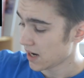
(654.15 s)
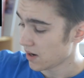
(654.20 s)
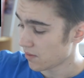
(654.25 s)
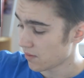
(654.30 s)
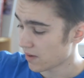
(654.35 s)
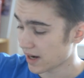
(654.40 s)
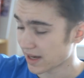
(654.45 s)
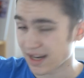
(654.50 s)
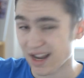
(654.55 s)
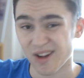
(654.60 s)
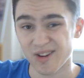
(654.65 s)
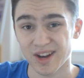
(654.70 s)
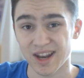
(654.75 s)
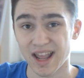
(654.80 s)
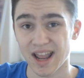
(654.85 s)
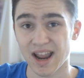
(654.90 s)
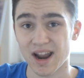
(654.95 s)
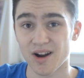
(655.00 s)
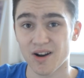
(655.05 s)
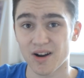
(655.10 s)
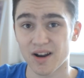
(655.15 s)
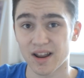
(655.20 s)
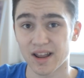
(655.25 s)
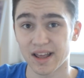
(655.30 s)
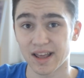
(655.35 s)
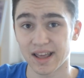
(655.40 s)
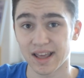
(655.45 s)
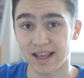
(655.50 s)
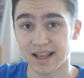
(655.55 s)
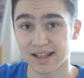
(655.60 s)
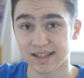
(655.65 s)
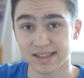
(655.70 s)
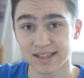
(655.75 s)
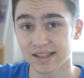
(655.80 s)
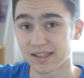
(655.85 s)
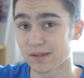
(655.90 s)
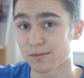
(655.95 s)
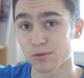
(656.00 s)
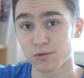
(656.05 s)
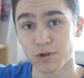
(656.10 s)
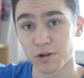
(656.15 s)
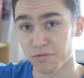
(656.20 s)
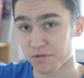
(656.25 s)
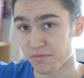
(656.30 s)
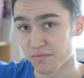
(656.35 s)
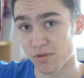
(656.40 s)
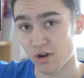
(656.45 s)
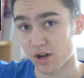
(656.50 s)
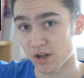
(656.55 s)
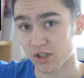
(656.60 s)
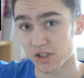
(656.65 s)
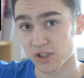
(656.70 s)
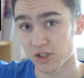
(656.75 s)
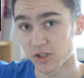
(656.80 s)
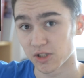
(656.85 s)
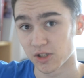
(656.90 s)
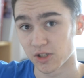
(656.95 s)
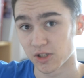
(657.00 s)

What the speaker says: Right down there is a subscription box.